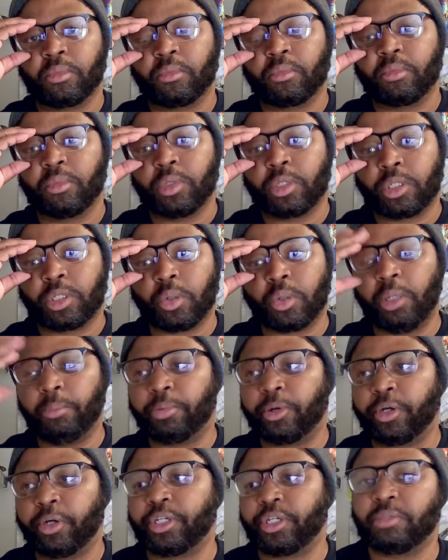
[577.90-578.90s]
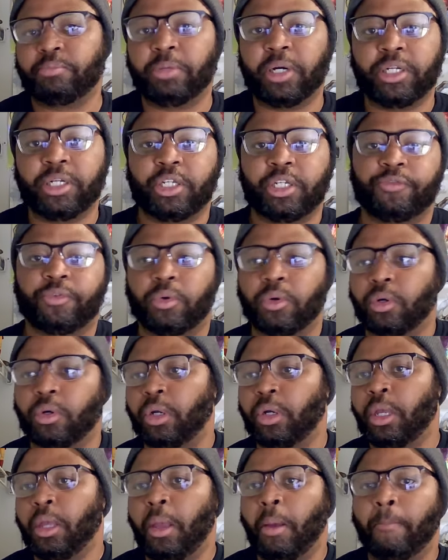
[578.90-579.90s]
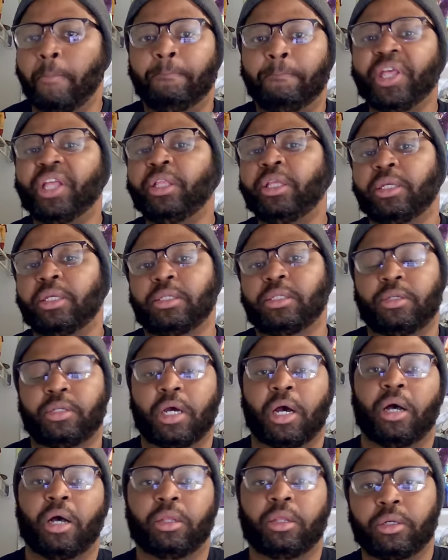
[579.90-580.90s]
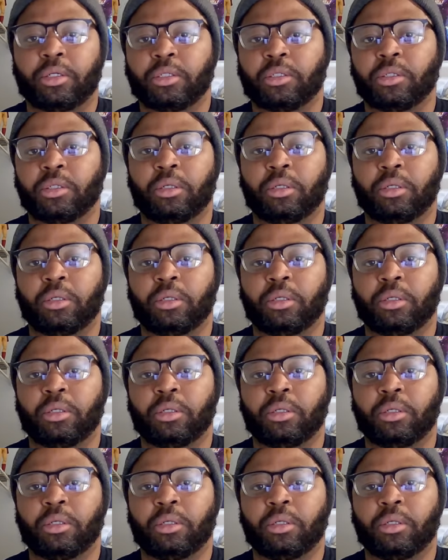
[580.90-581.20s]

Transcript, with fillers: Sony purchased Bungie for billions of dollars.